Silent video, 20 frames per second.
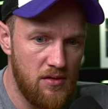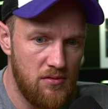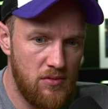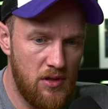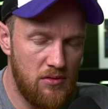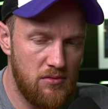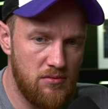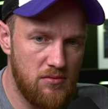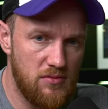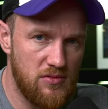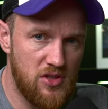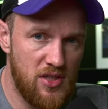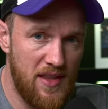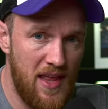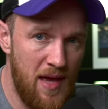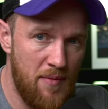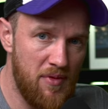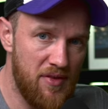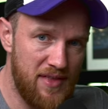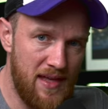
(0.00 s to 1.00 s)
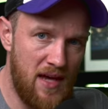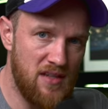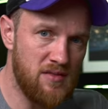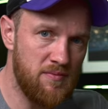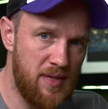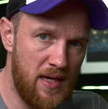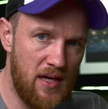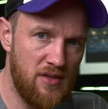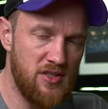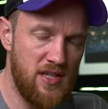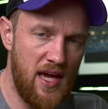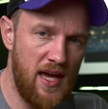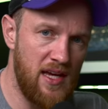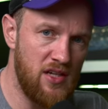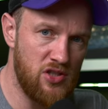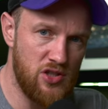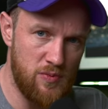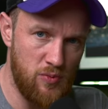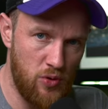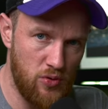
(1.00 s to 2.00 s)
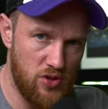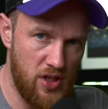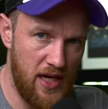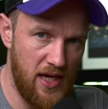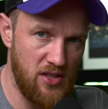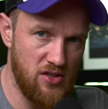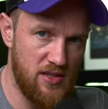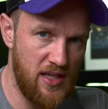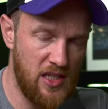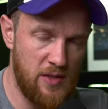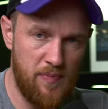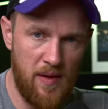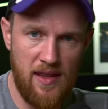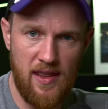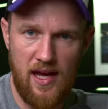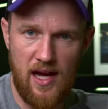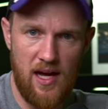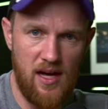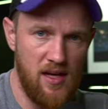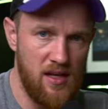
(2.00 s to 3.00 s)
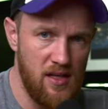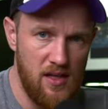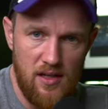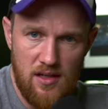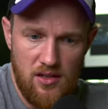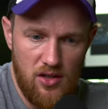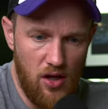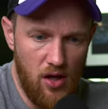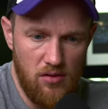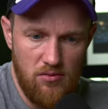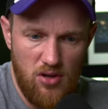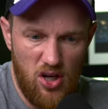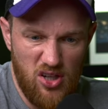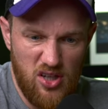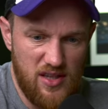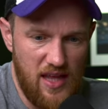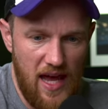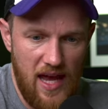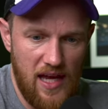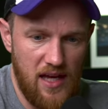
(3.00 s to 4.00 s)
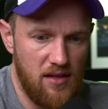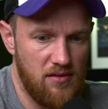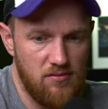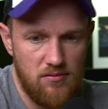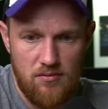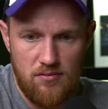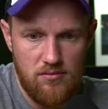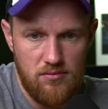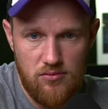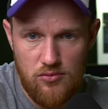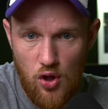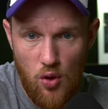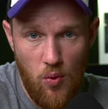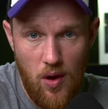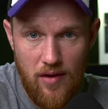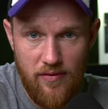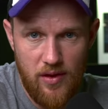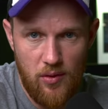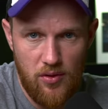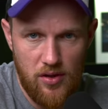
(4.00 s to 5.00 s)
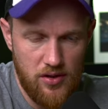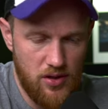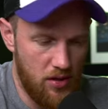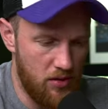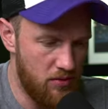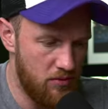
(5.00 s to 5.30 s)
Well, to them, £1,000, yeah, it is small change. They spend that, you know, on a day doing whatever they want to